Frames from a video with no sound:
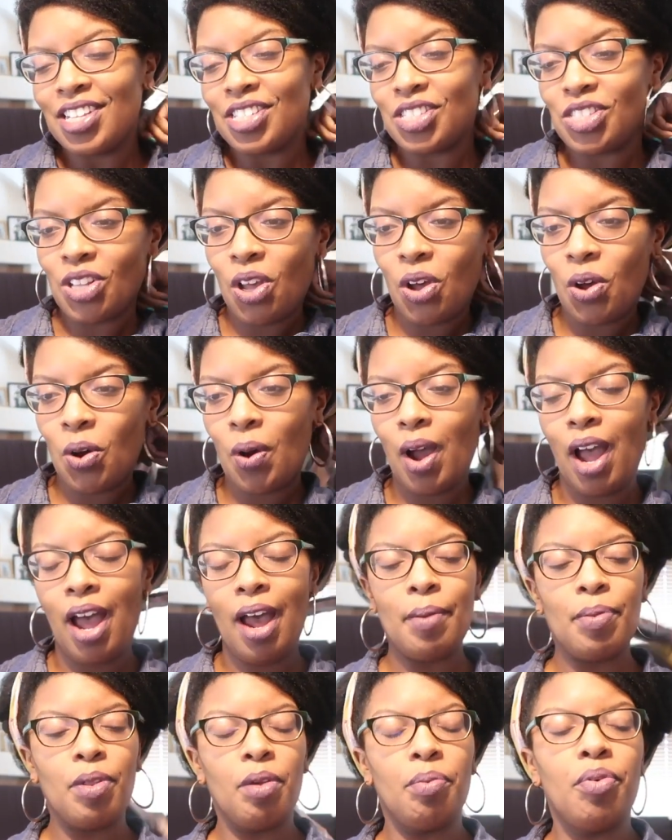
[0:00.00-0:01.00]
So
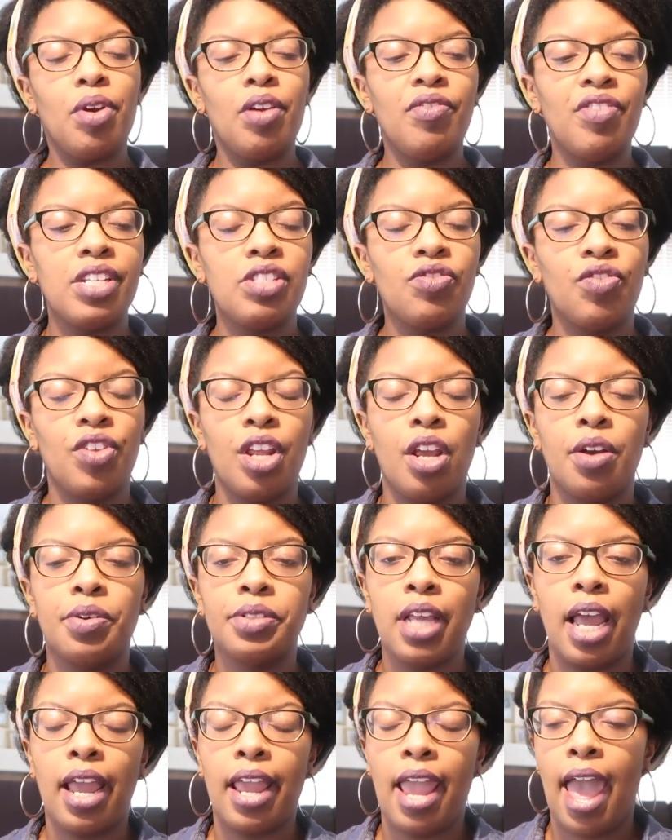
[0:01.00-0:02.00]
the previous
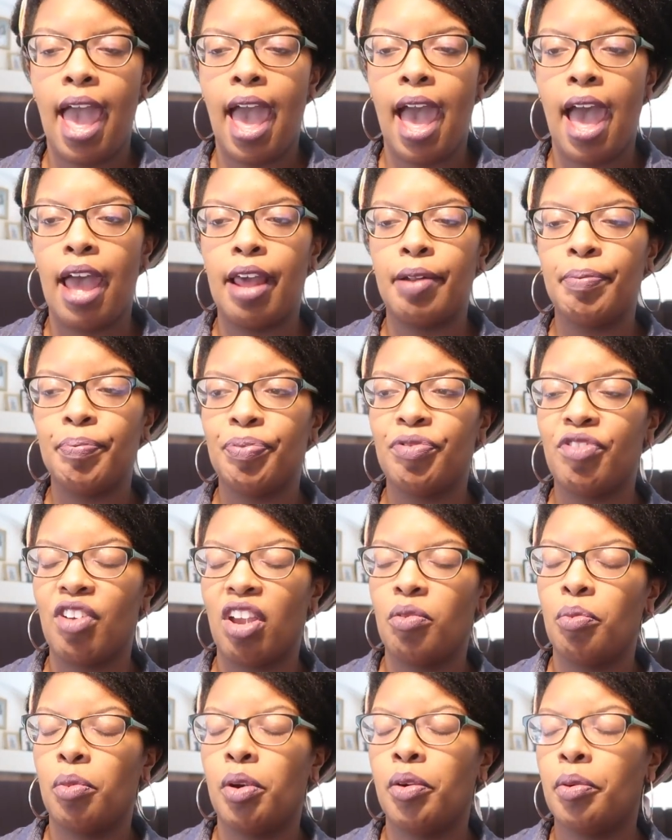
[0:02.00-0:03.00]
videos I had, if I
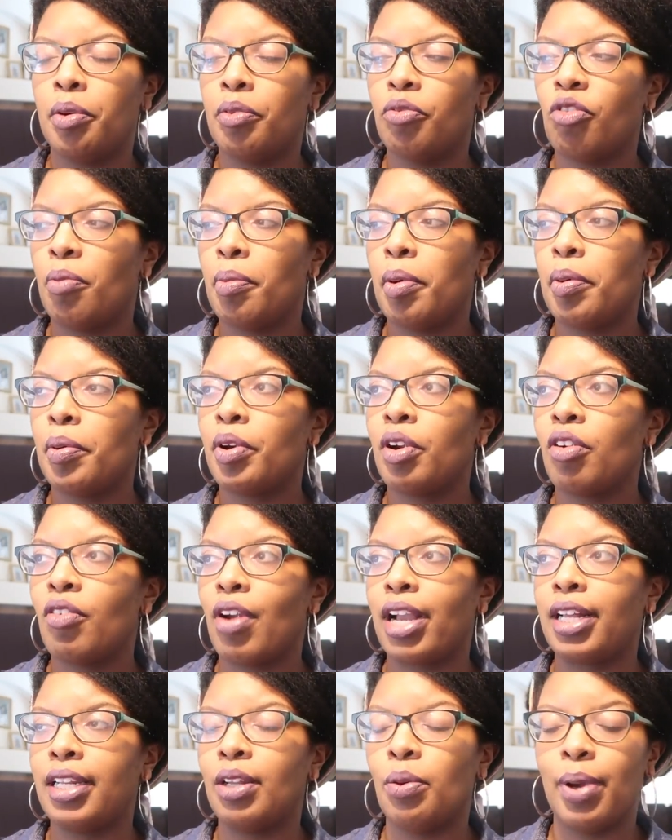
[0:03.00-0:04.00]
can remember
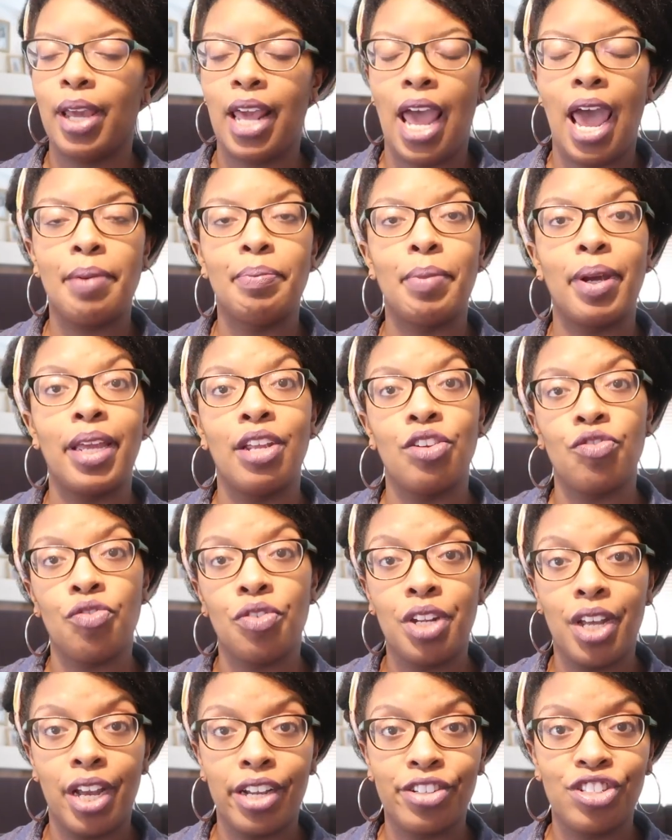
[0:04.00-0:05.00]
correctly, we had my
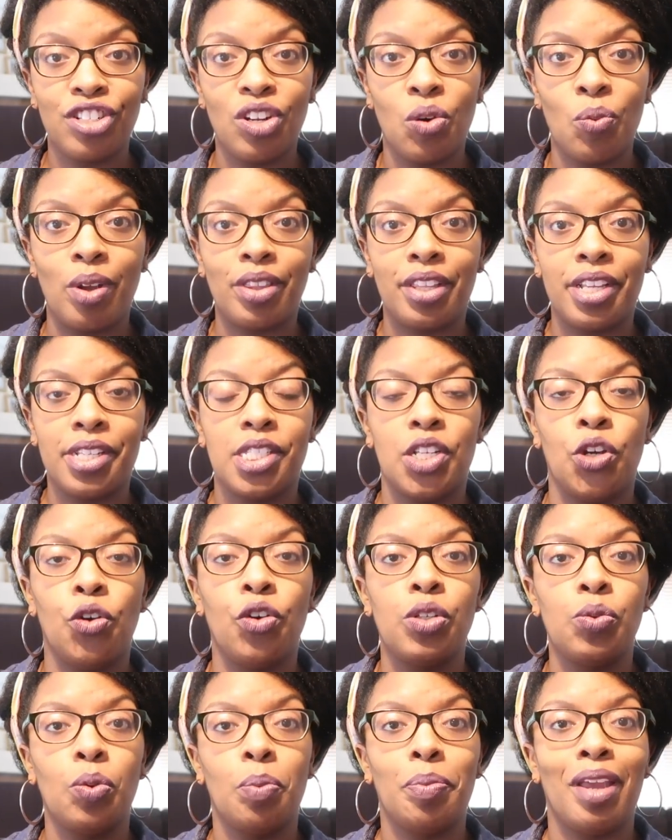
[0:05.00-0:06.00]
introduction and what this
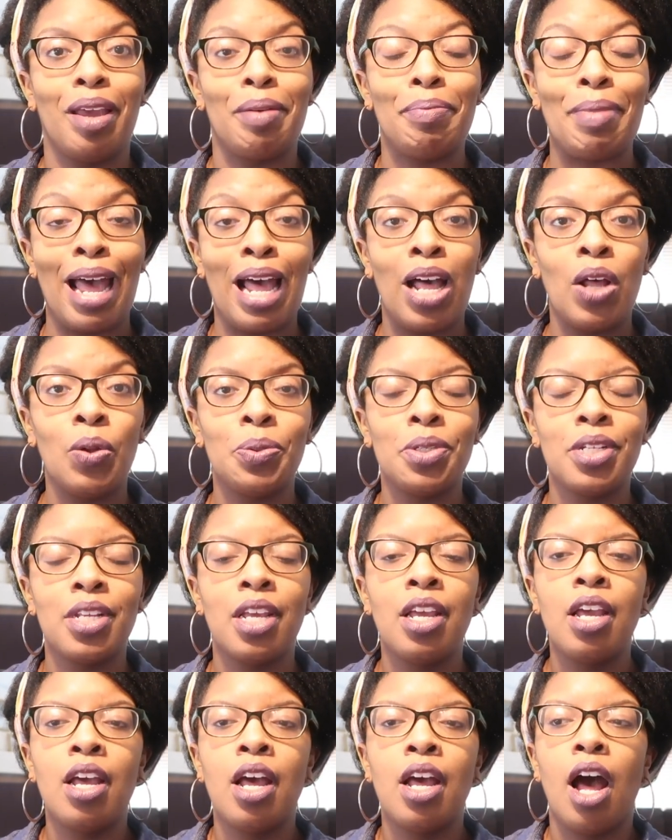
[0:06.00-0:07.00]
series would be about,
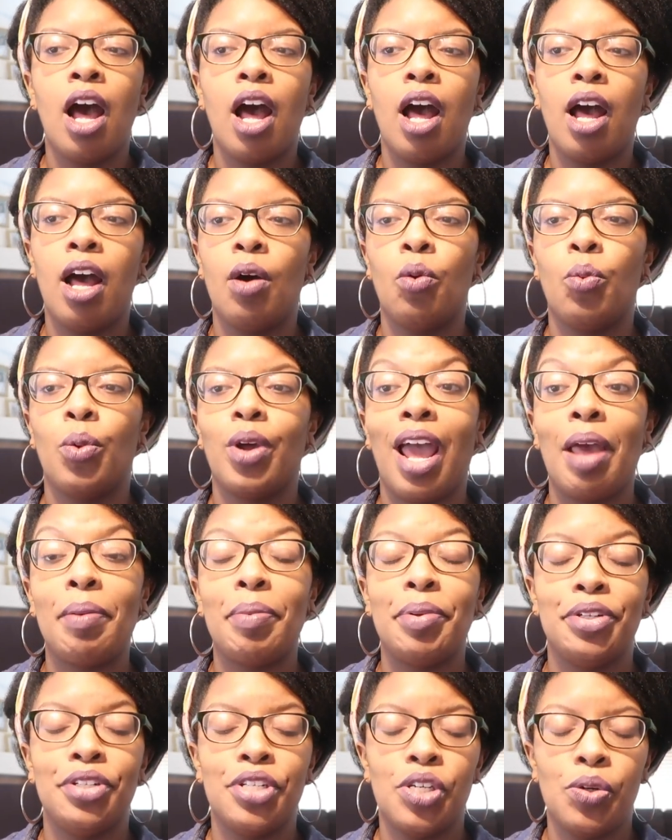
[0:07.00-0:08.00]
what
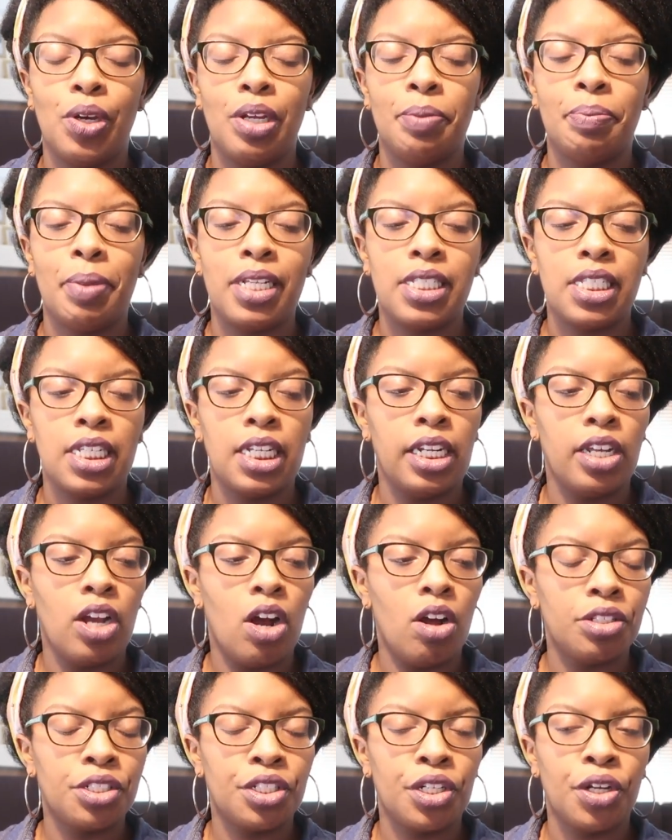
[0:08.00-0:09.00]
I've been doing basically,
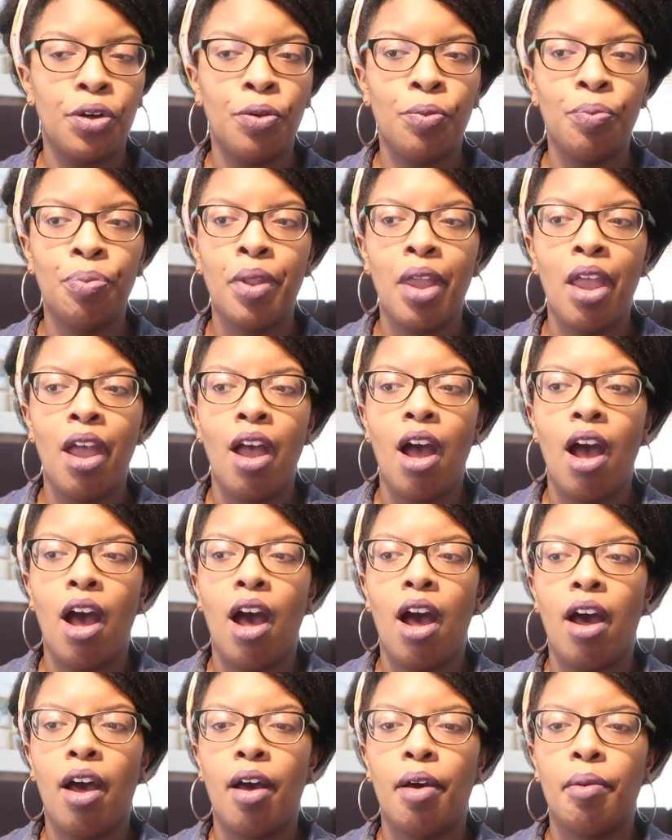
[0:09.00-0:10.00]
also
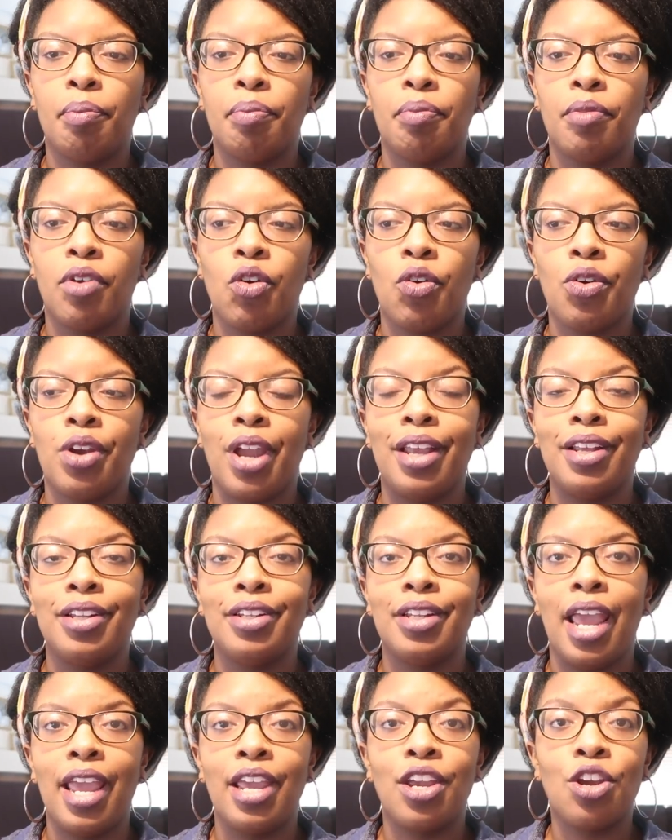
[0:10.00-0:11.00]

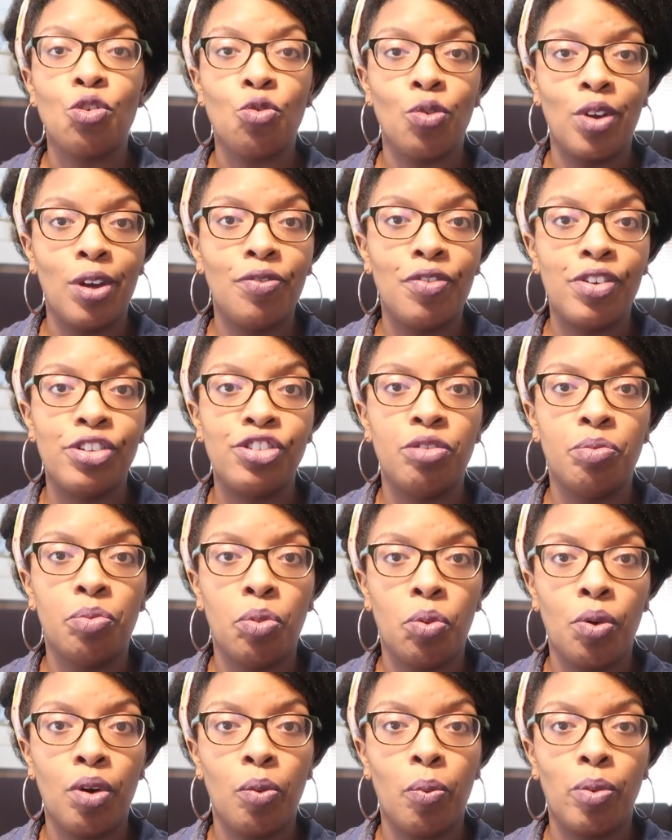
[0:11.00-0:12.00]
creating a career vision
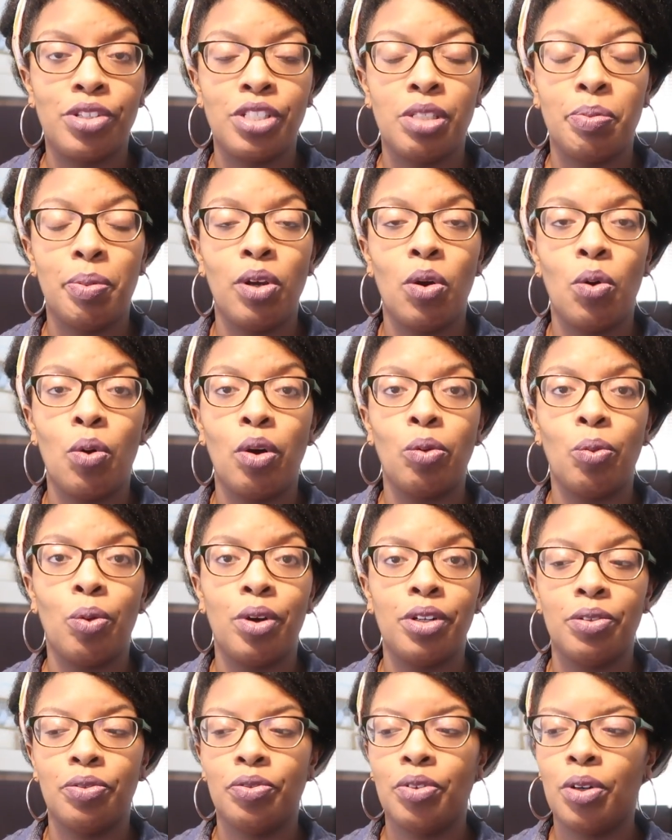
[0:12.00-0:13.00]
board, which has been going
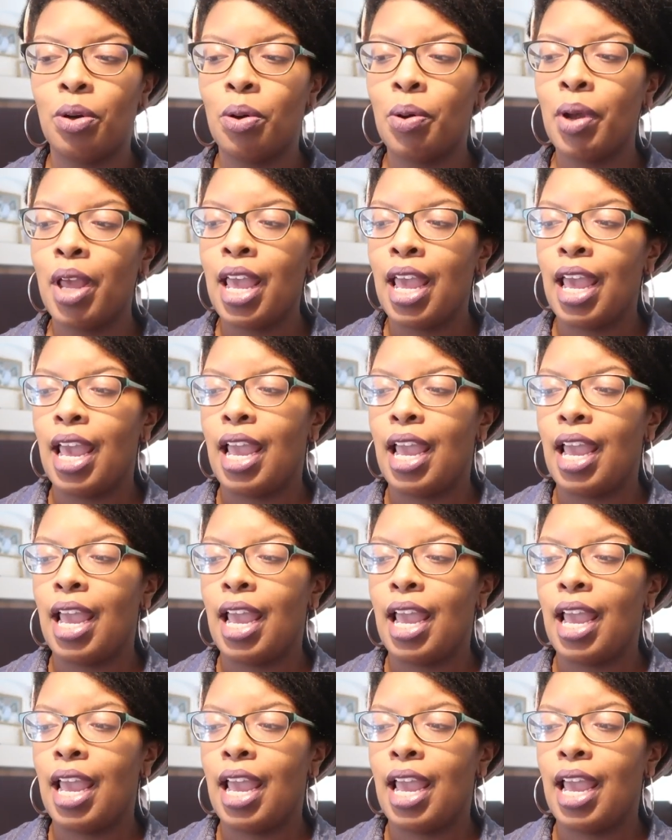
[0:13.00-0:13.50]
wonderful.